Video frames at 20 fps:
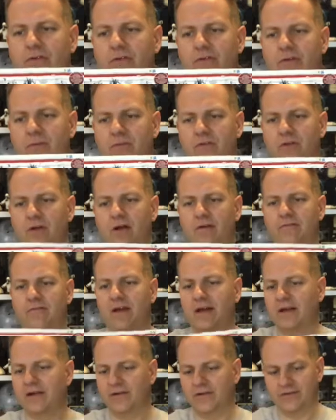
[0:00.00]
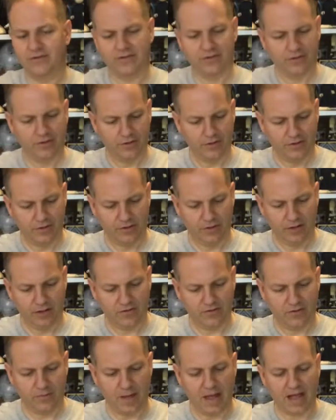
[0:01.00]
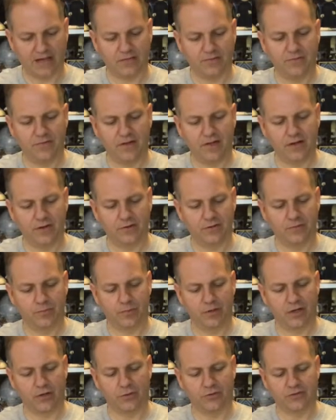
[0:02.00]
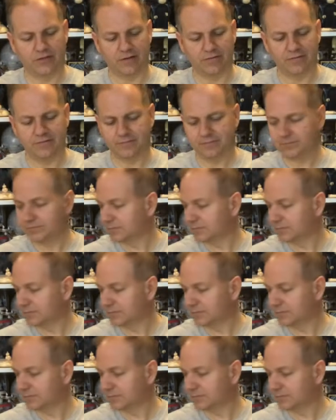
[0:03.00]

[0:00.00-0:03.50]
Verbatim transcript: some starfighters some action figures, pretty cool stuff.